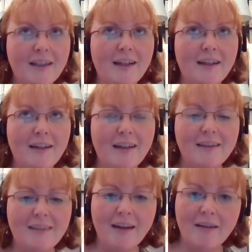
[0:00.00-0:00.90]
Um,
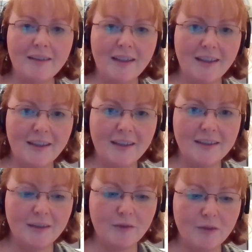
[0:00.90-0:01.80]
yeah, I think it is
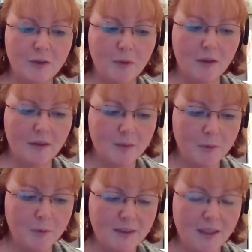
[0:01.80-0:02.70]
individual. I
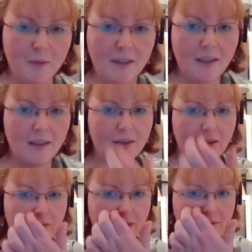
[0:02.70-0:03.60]
suppose the only thing
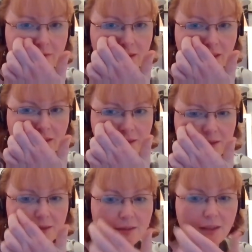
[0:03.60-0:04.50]
around that
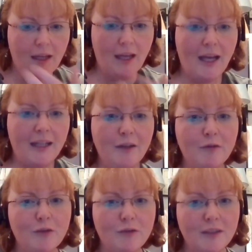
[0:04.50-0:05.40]
is any
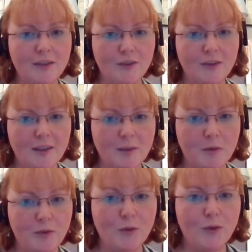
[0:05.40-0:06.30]
of the research that's
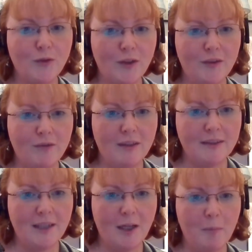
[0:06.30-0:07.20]
been done around
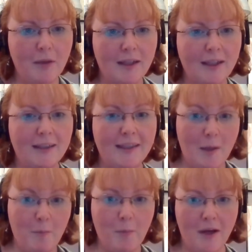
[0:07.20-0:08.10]
advanced care planning and the
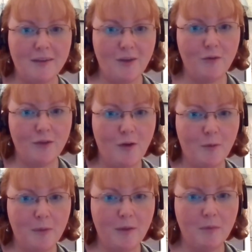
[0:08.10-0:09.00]
impact of it
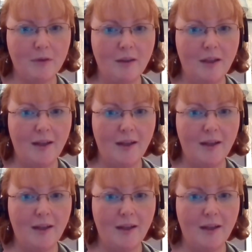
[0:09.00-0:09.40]
on people.